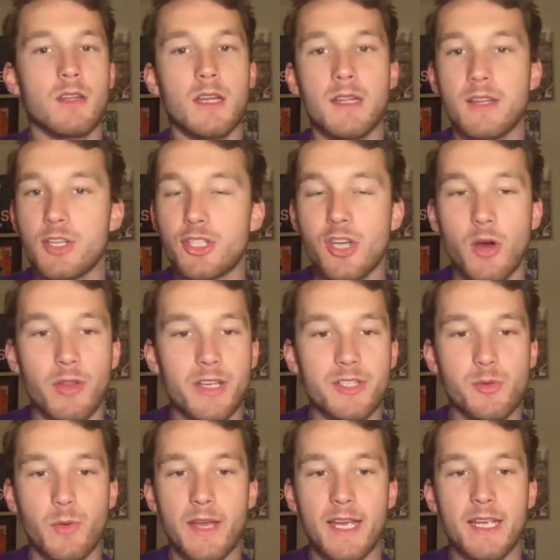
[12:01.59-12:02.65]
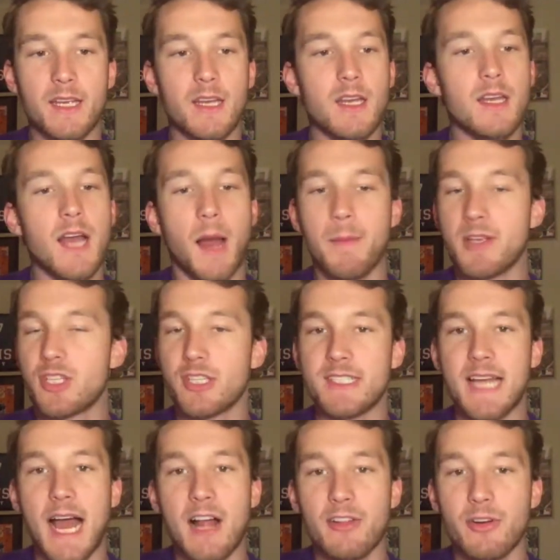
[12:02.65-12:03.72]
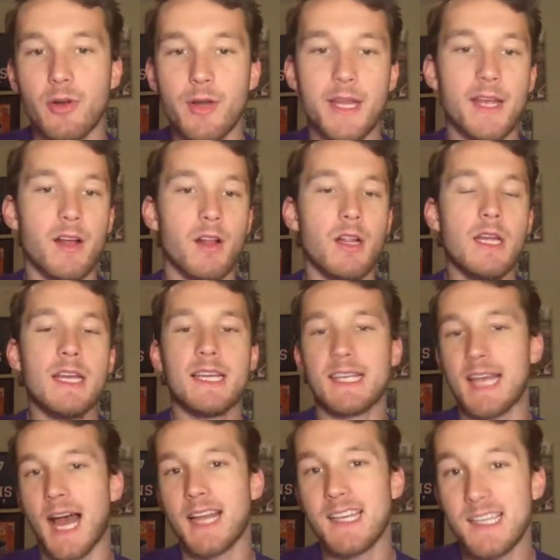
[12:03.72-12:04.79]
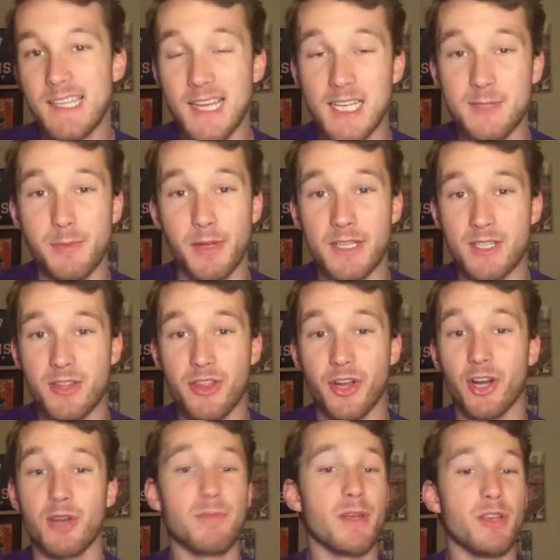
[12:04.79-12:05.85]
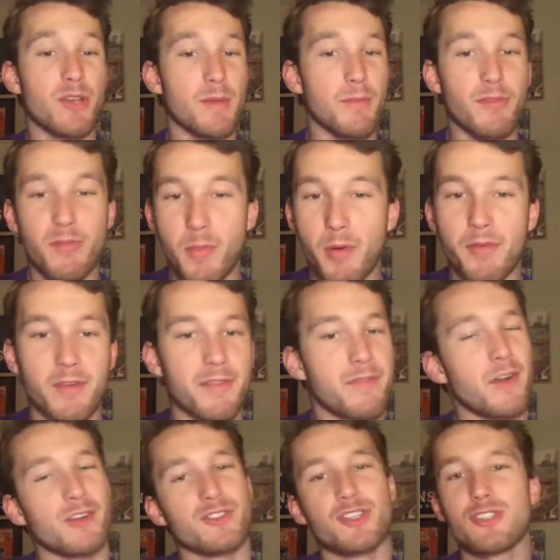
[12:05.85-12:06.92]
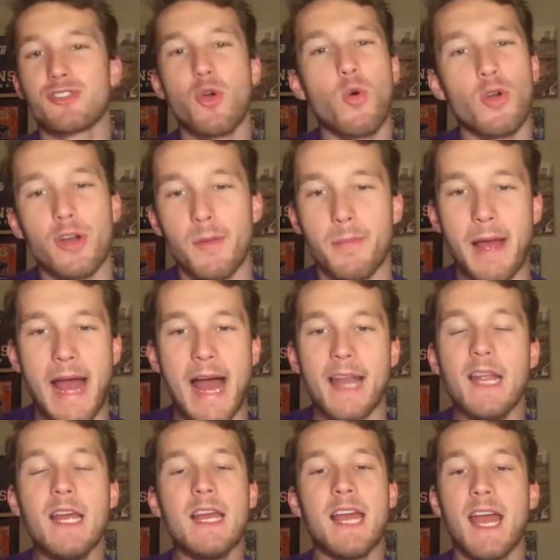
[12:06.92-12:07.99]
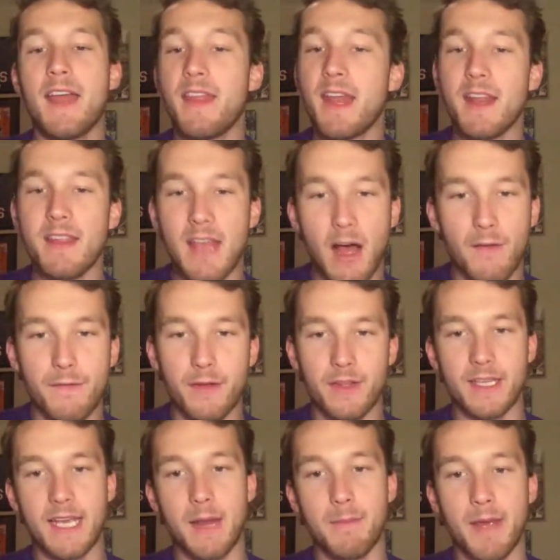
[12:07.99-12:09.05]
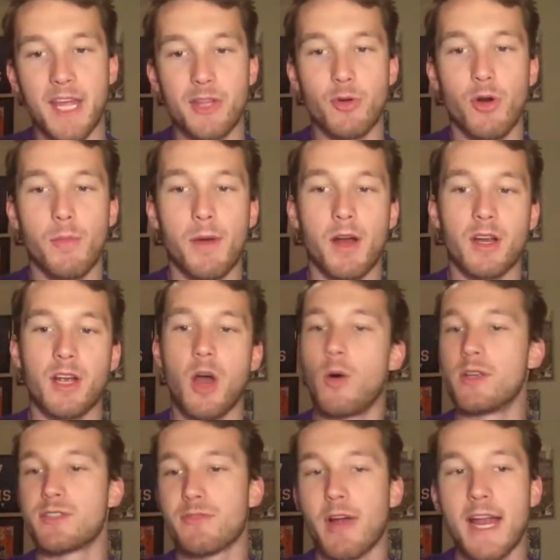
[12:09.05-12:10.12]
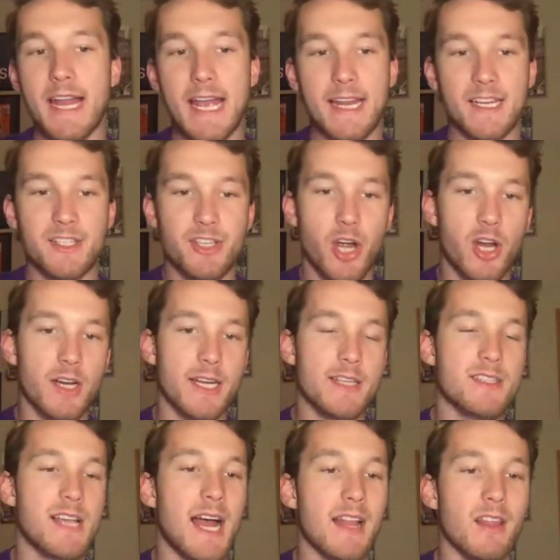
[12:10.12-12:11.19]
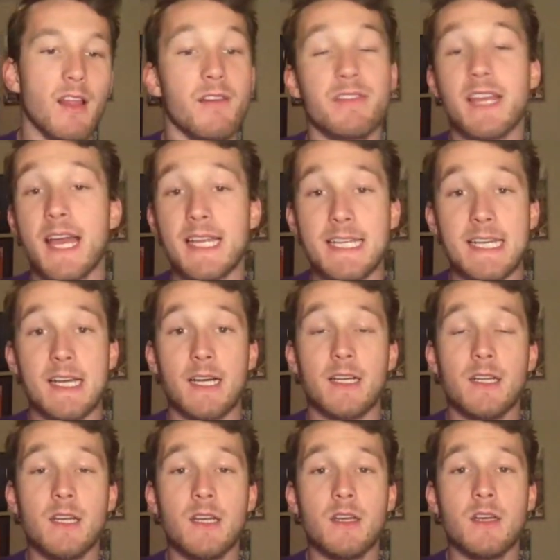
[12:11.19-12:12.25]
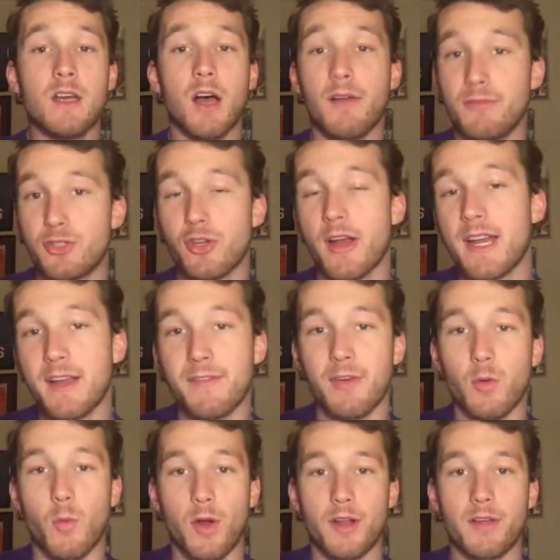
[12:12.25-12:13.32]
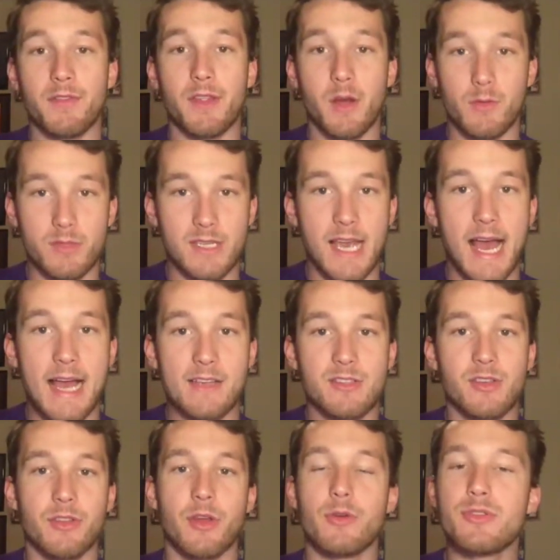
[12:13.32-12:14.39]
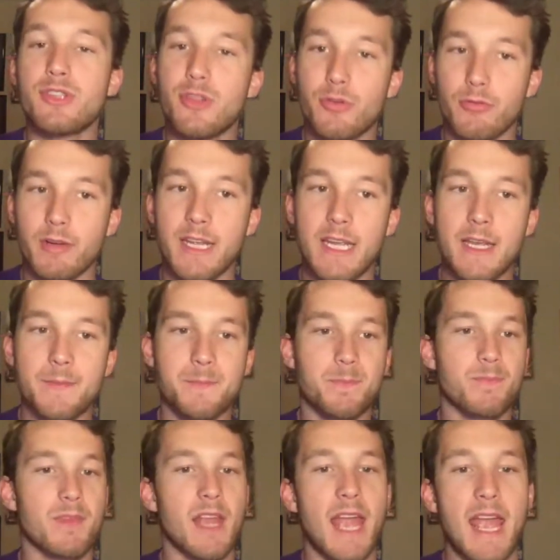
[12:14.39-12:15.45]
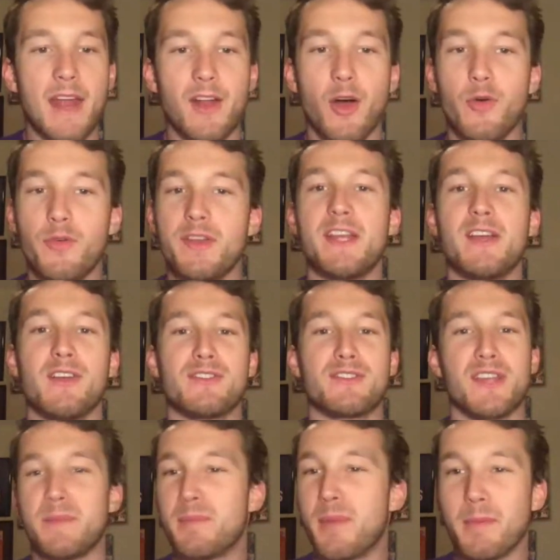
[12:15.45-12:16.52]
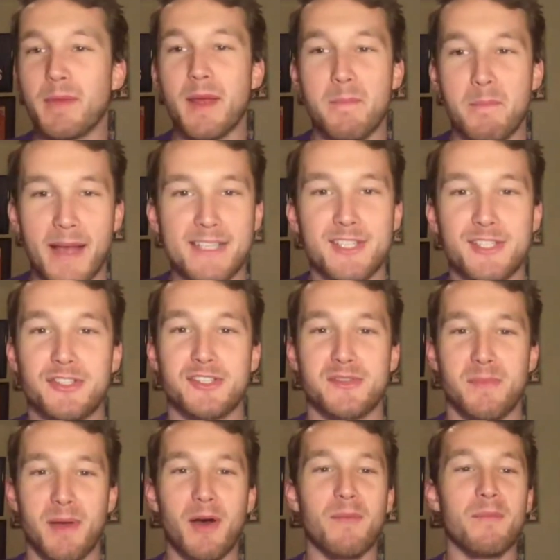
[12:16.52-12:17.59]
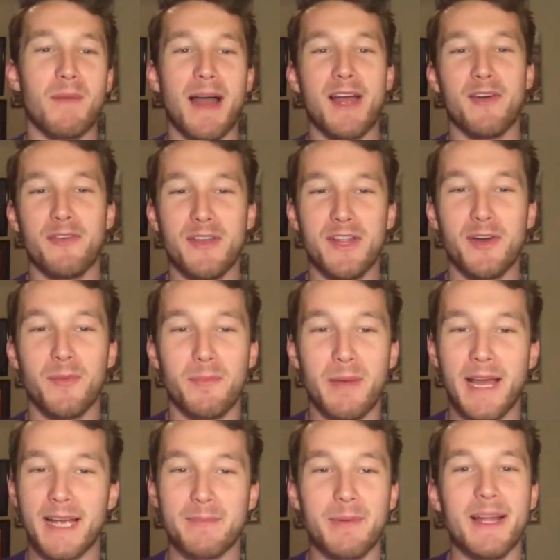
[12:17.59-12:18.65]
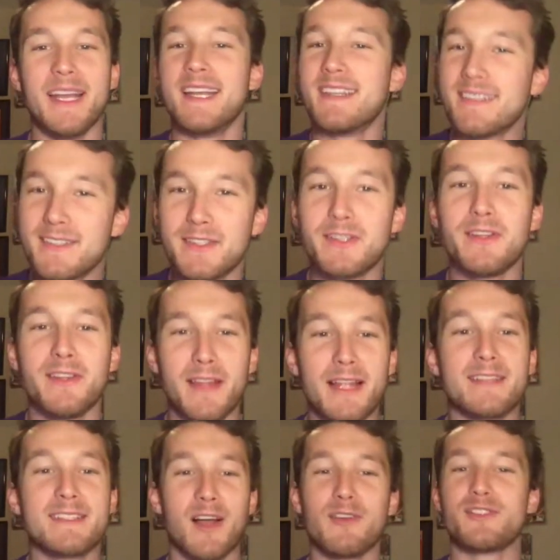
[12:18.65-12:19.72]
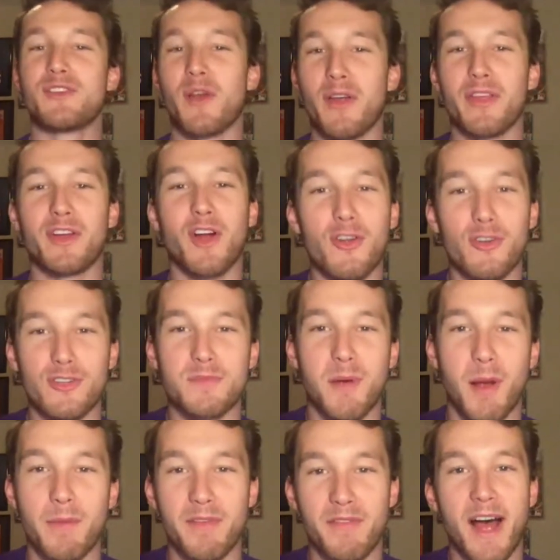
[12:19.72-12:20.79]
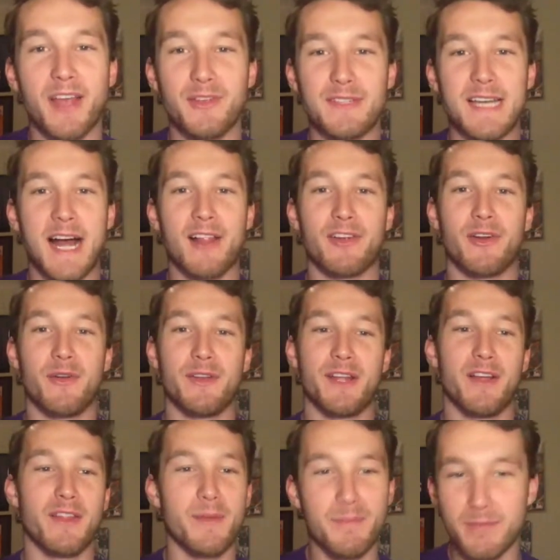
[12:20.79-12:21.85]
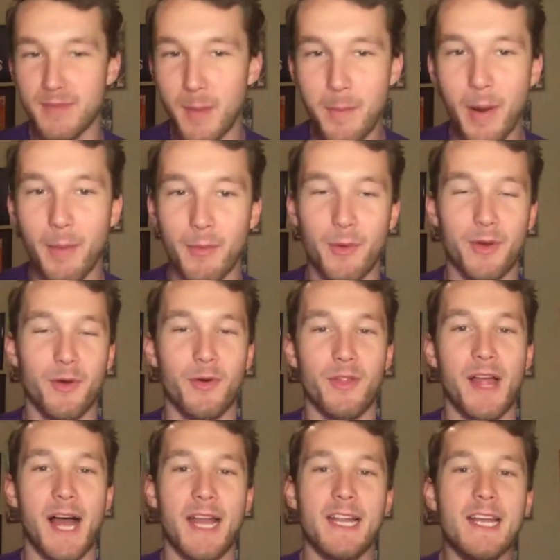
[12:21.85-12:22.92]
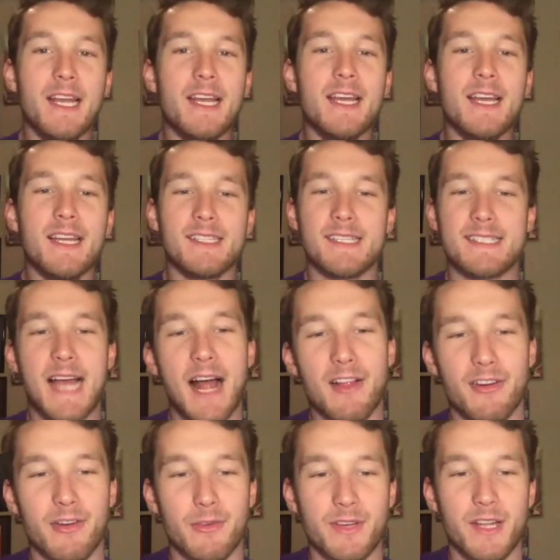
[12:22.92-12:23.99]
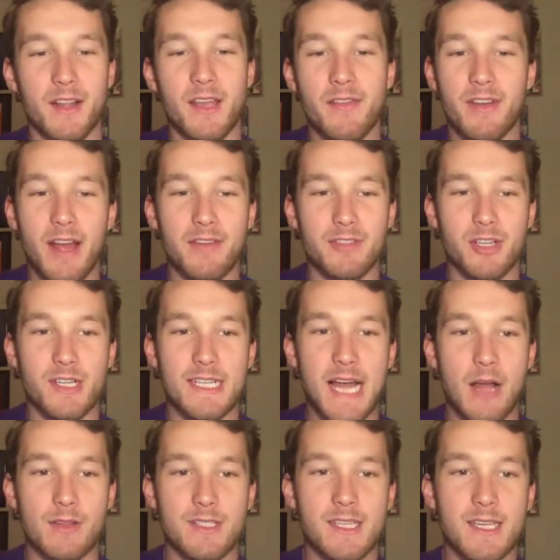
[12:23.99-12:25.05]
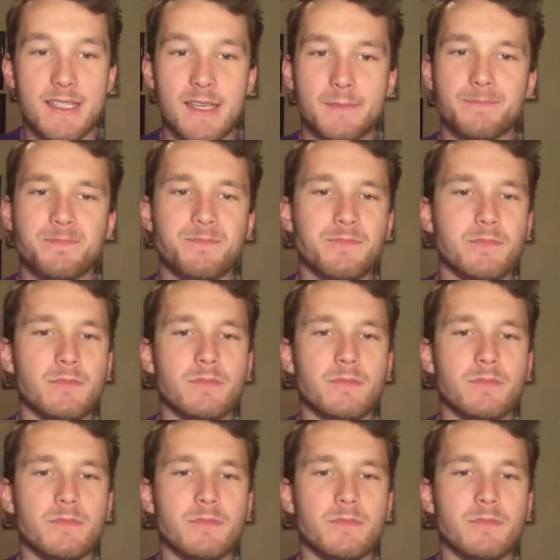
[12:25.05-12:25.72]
In the show this week, I mentioned Tyler O'Neill. Yandy Diaz plays third, but you can move him over to first, just corner bat. And then in the outfield again, Manuel Margot is right-handed targets. I love the idea of trading for one of those guys. So those three, and O'Neill's like, I'm getting messages about my O'Neill pick, but that tells you how the Cardinals probably value Tyler O'Neill. They probably want to hold on to Tyler O'Neill even after a down season.